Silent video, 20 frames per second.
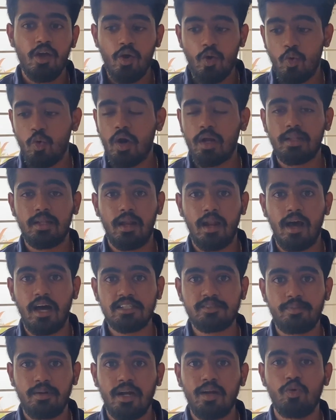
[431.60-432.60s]
who are in the
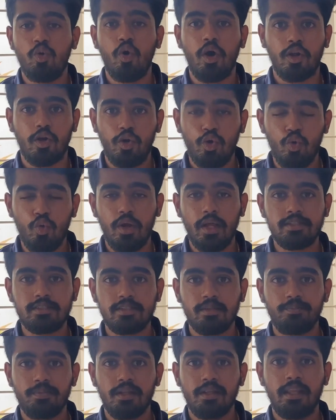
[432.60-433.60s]
last minute, who are
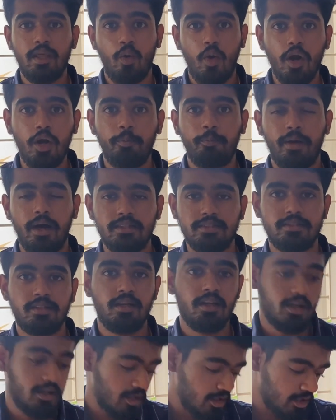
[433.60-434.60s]
clueless, they want to pass.
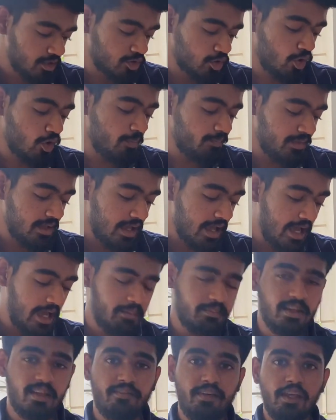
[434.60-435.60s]
So
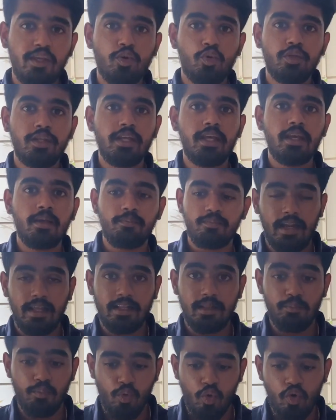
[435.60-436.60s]
I'm giving you the
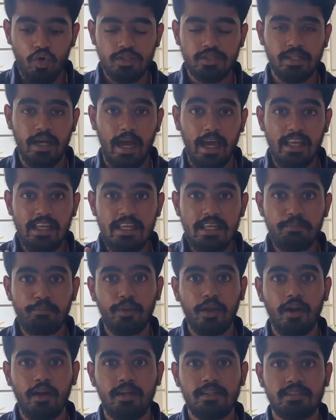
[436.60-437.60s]
most high
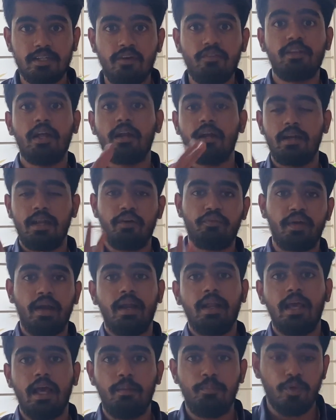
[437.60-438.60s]
priority stuff that will
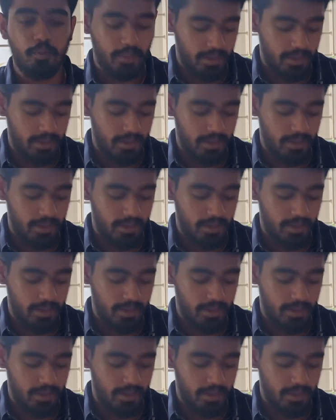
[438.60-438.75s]
definitely help you